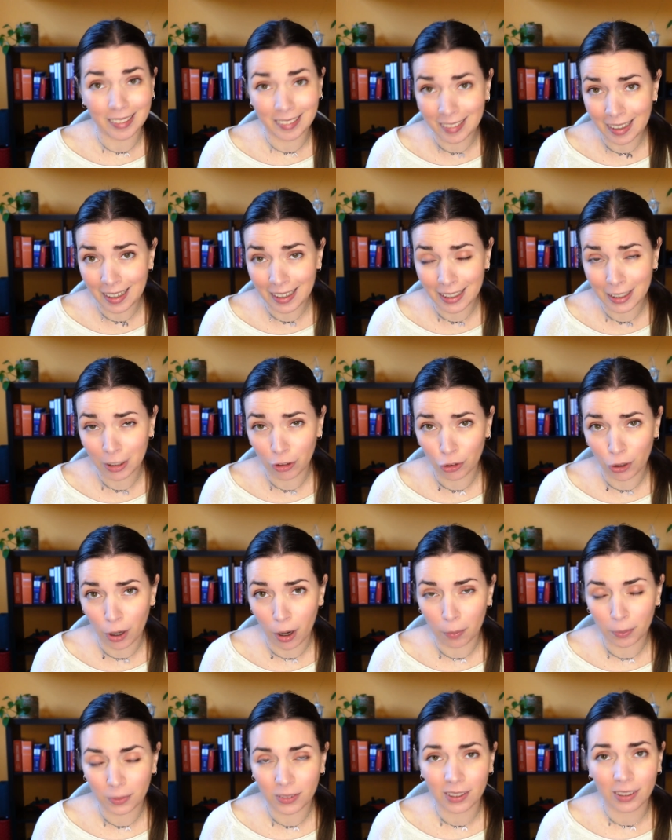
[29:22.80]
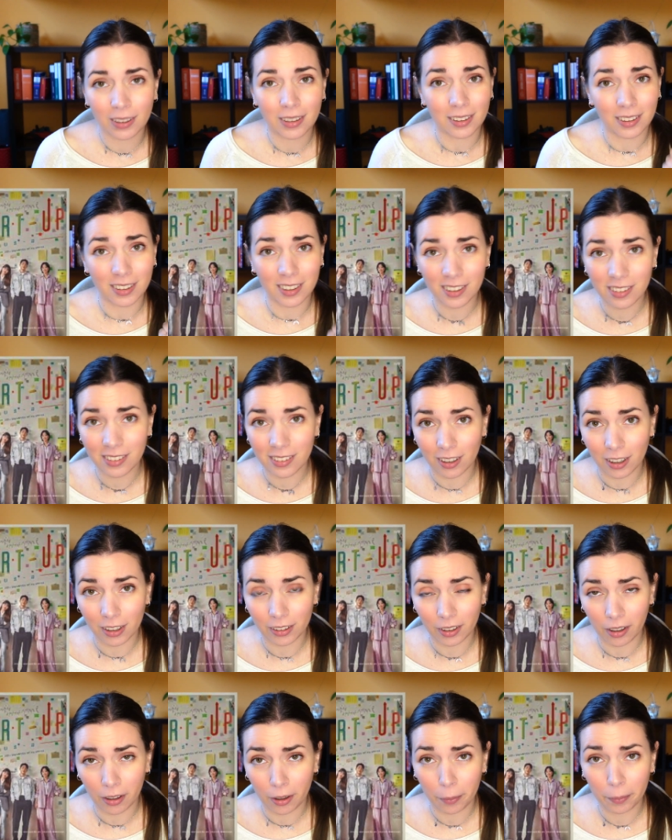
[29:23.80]
Then I dropped the
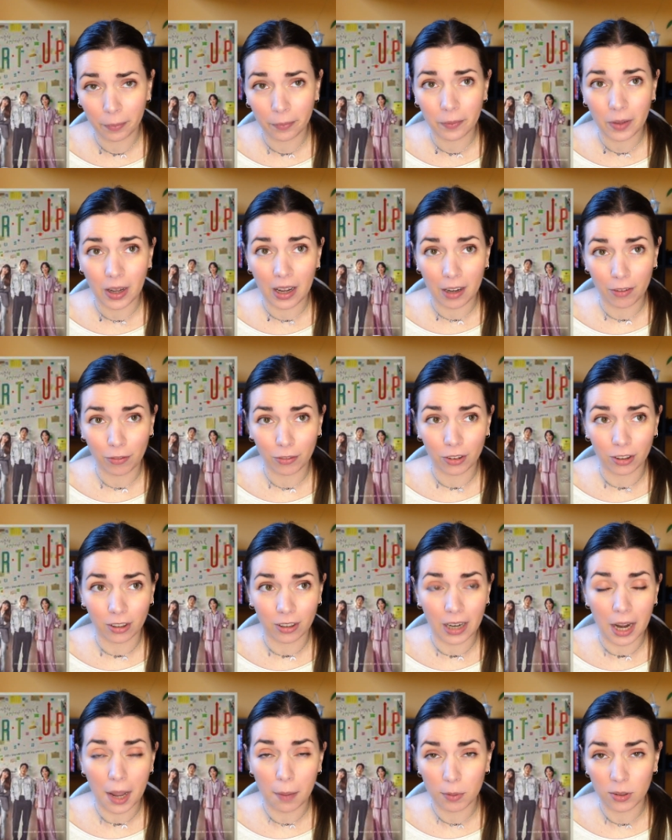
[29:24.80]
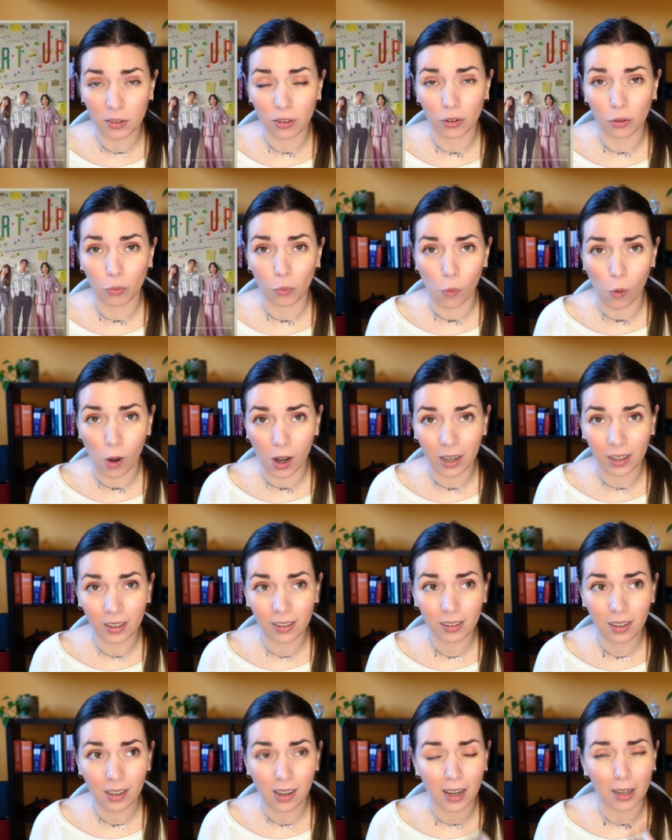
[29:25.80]
startup after episode 1.
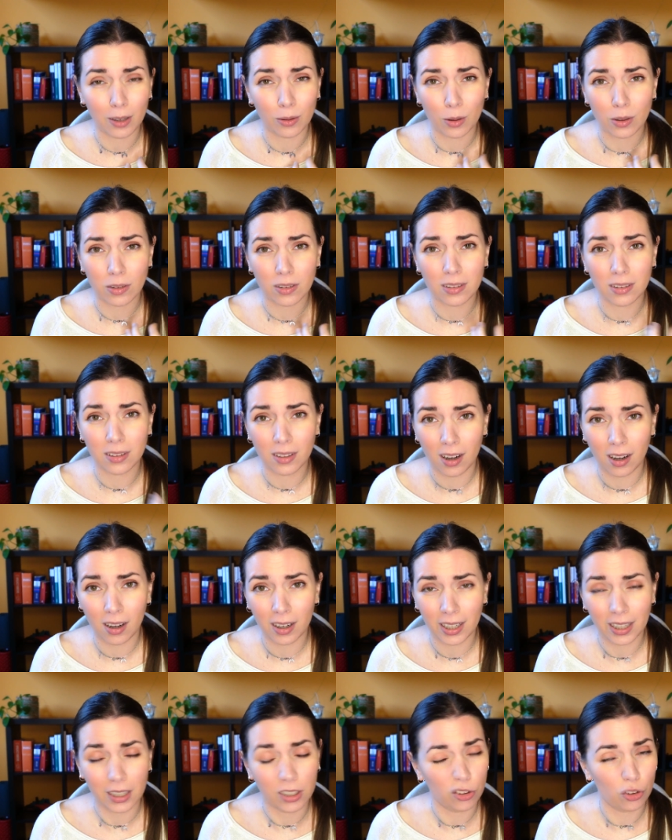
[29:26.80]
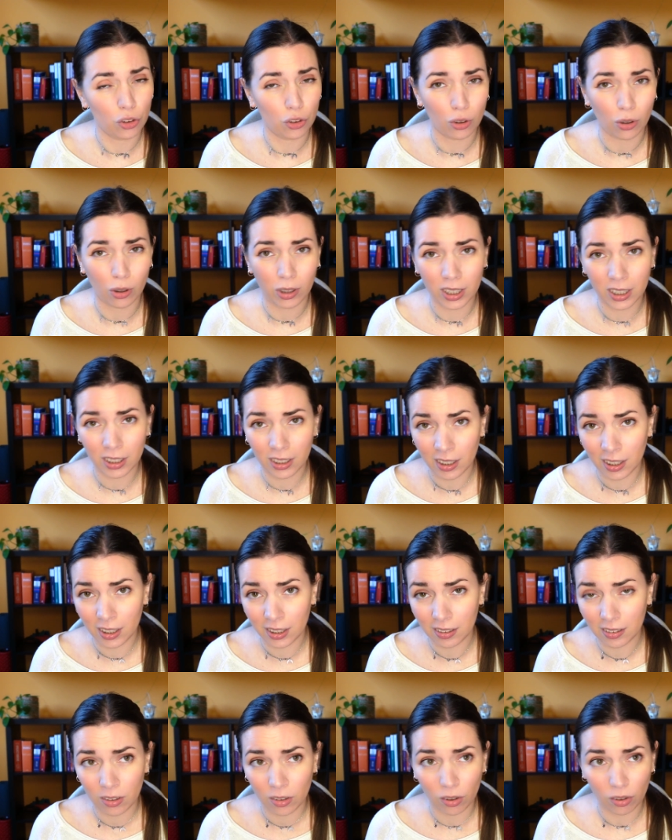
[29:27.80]
I was not enjoying
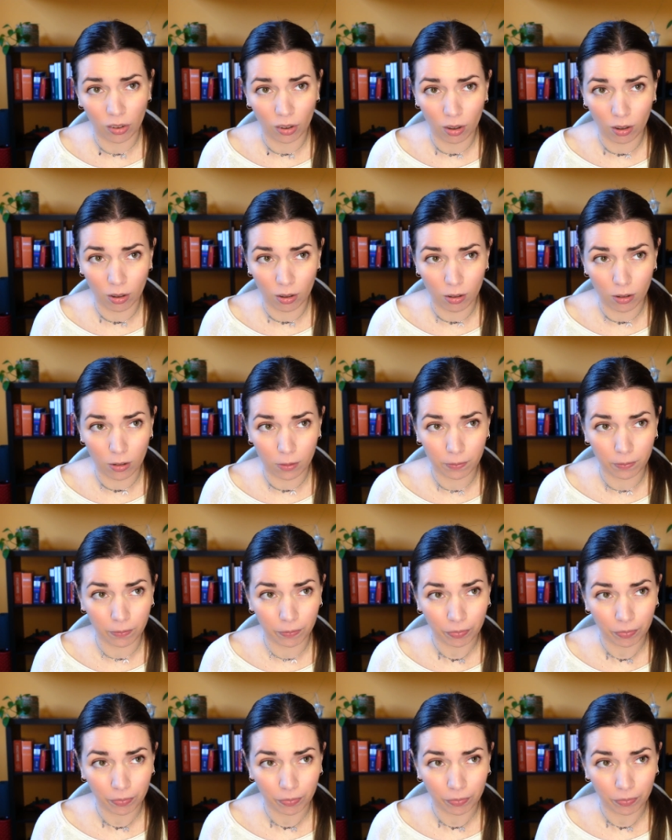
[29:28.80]
it, so